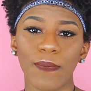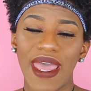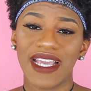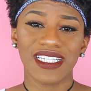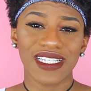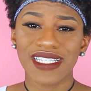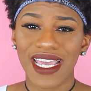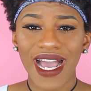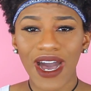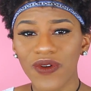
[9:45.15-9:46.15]
actually
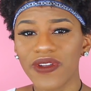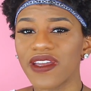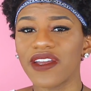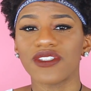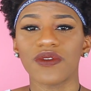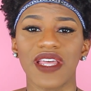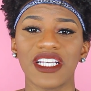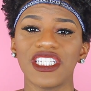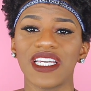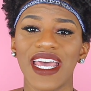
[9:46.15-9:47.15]
take out your hair so
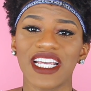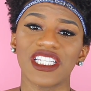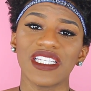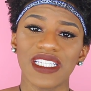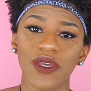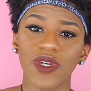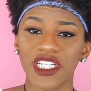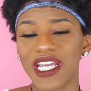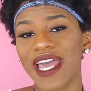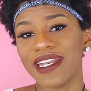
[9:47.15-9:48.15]
that she can actually see what
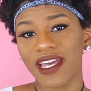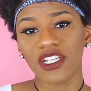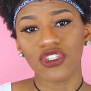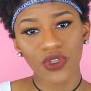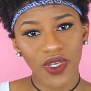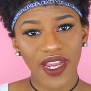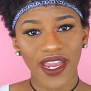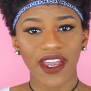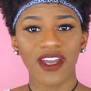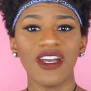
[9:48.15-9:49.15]
she had done to your
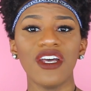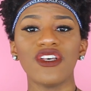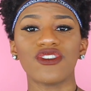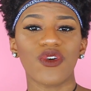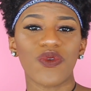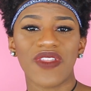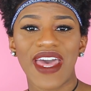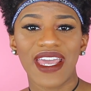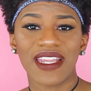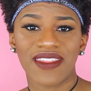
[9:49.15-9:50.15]
hair, so
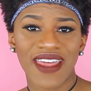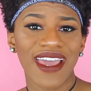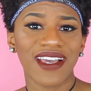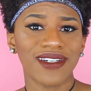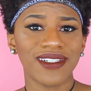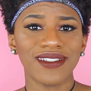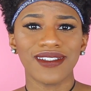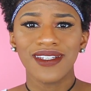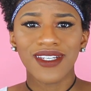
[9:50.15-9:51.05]
that could